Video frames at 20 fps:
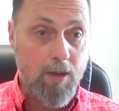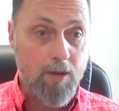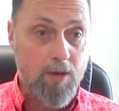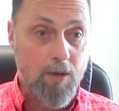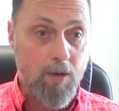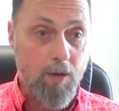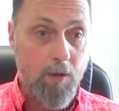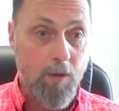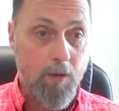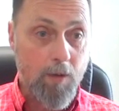and
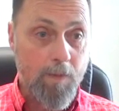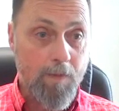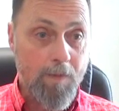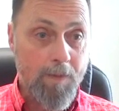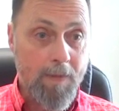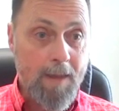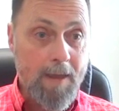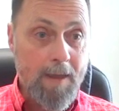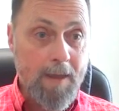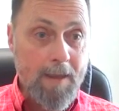so
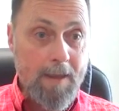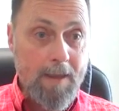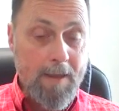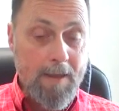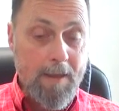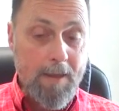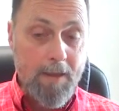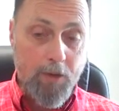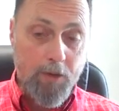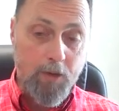
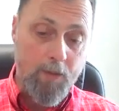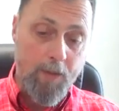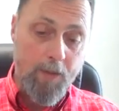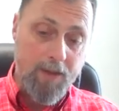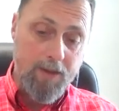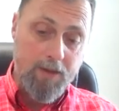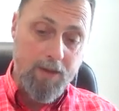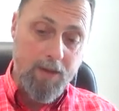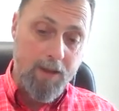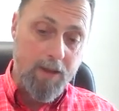you
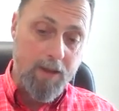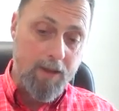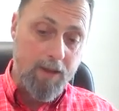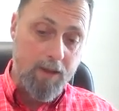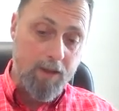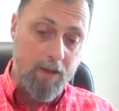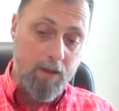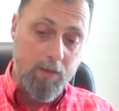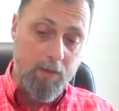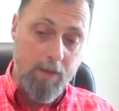may
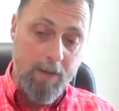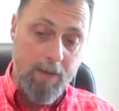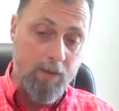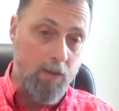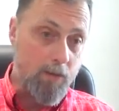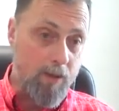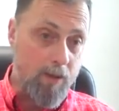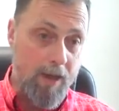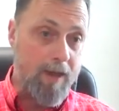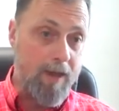say maybe
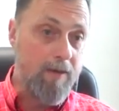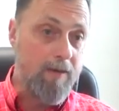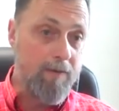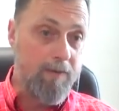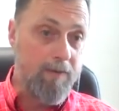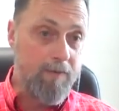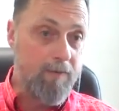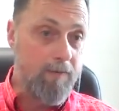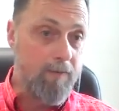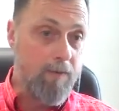you gave